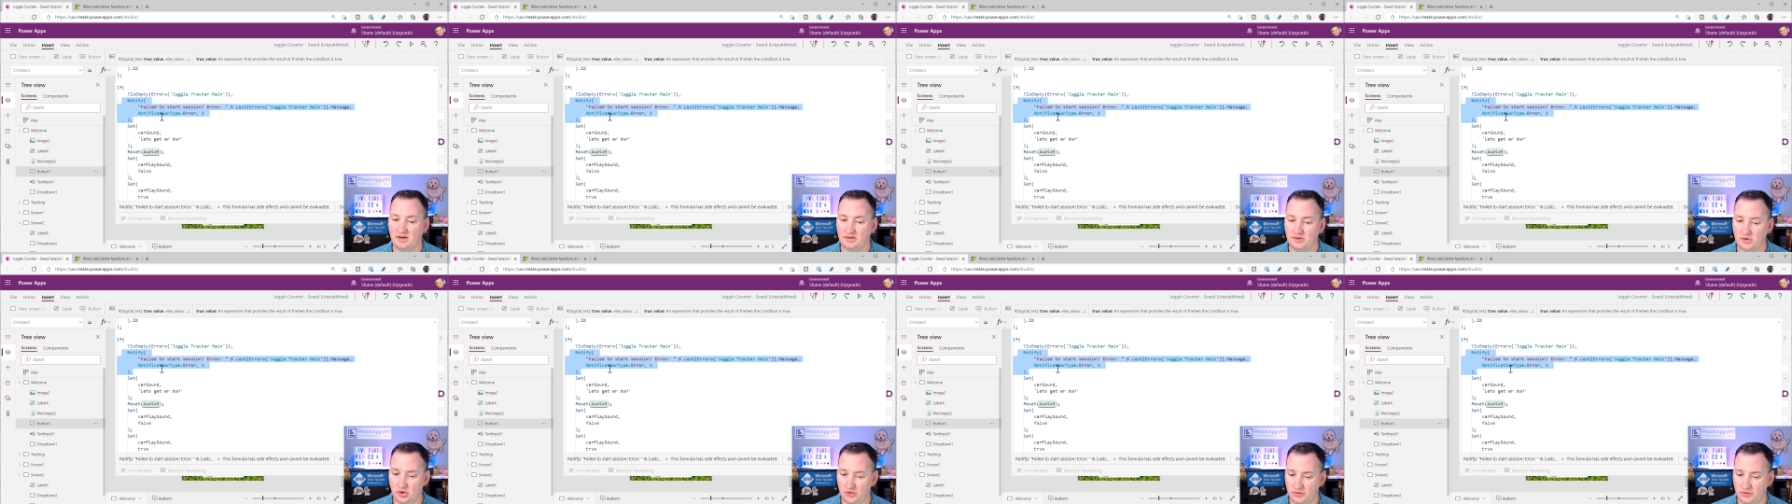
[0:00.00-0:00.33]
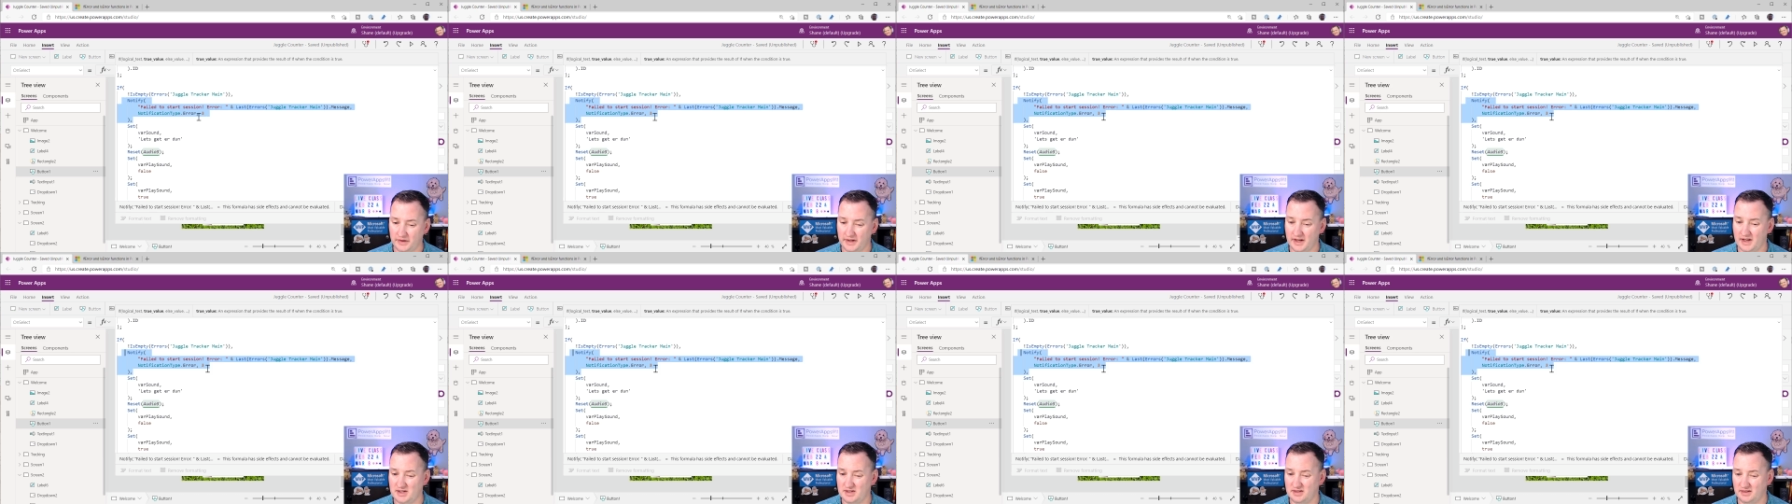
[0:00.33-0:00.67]

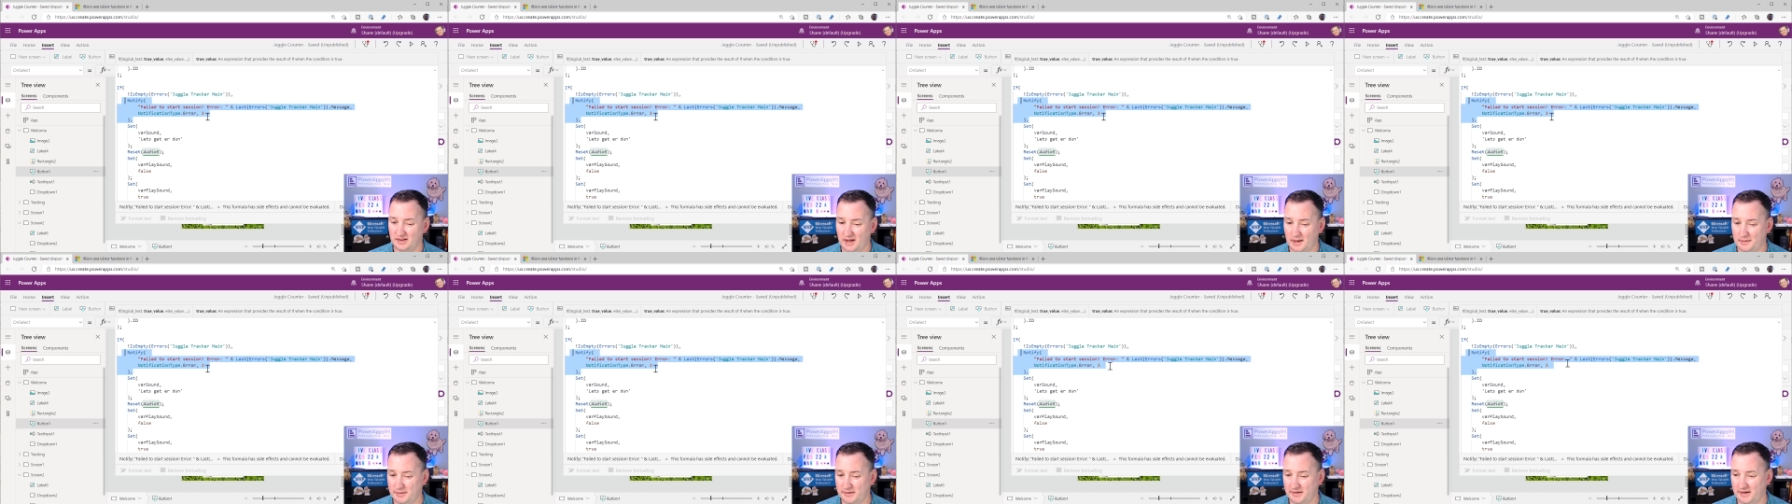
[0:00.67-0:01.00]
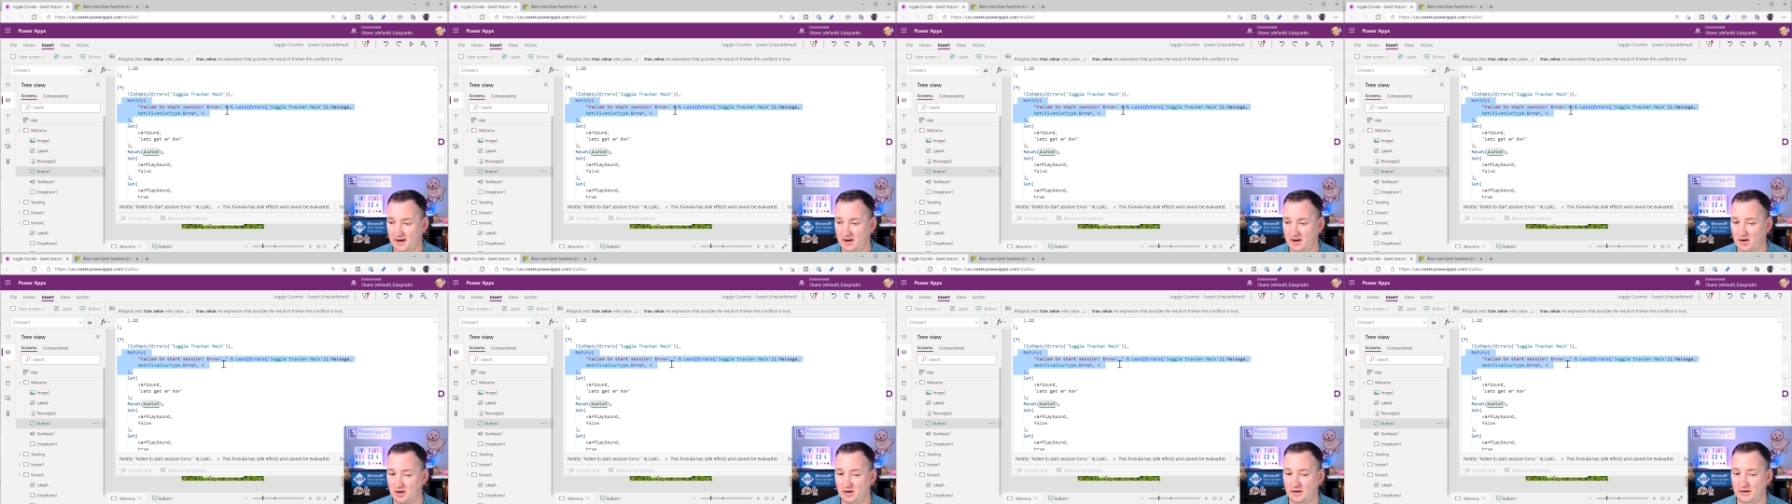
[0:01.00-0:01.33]
Notification type is
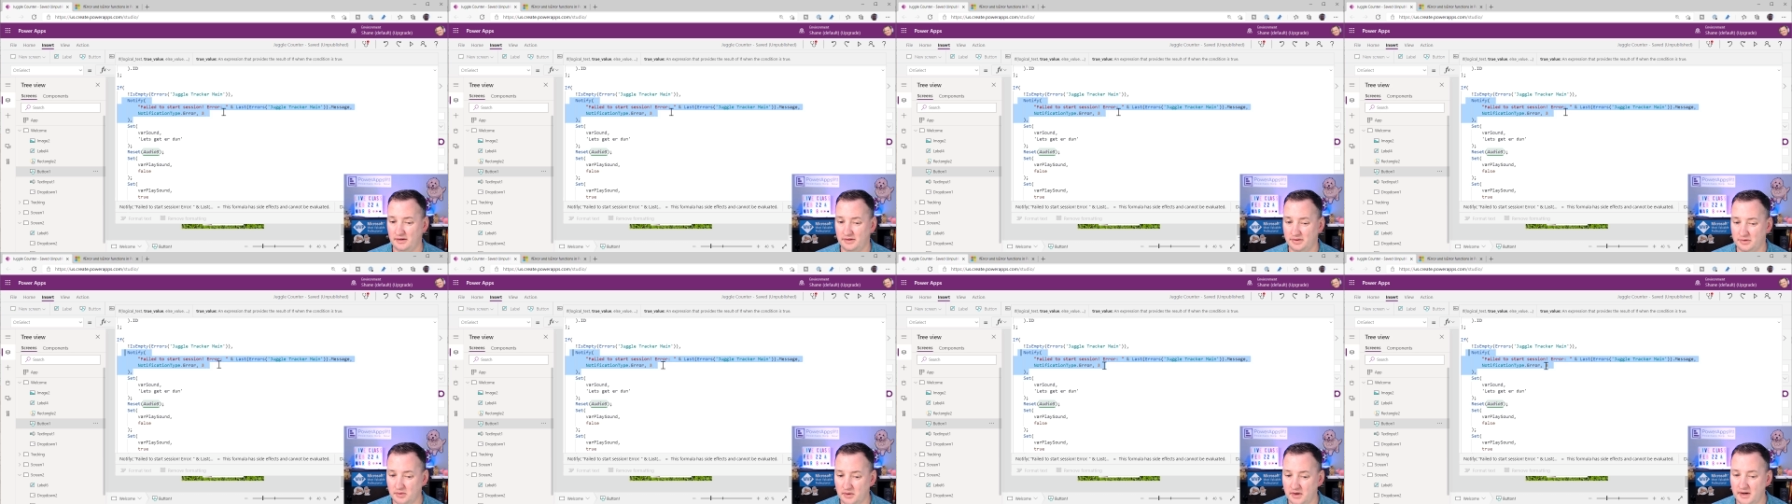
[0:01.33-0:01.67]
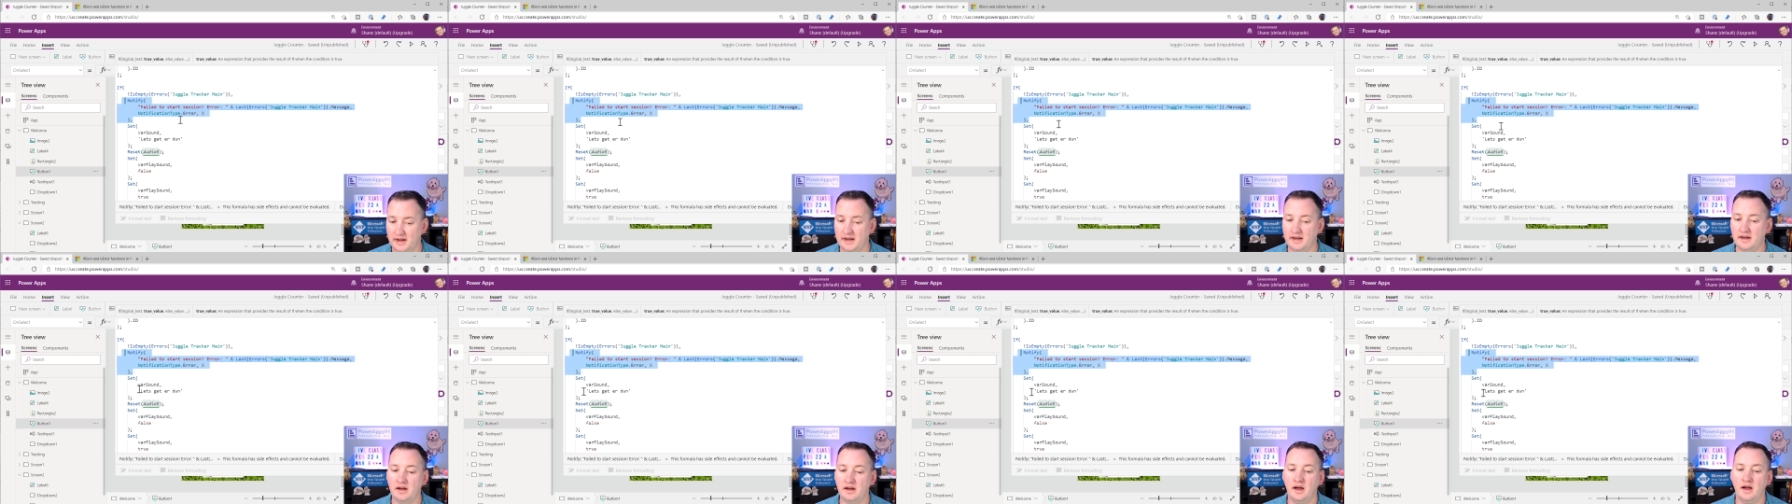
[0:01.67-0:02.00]
error and a
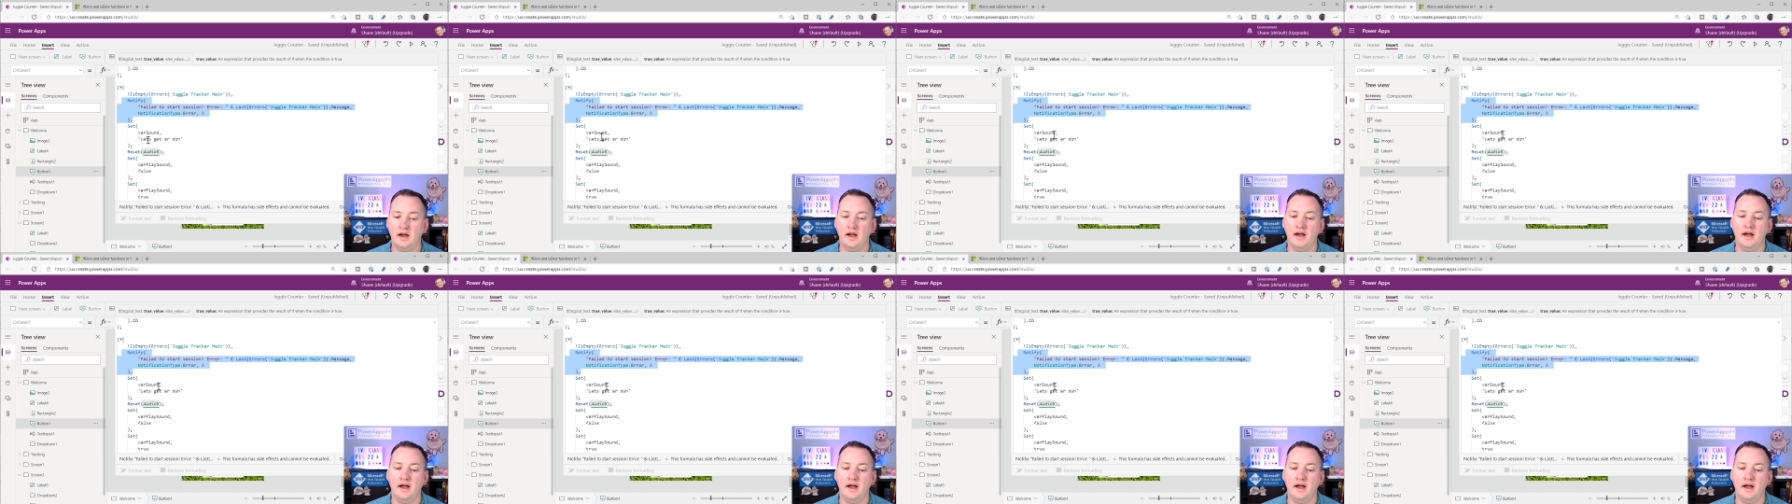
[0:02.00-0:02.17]
three.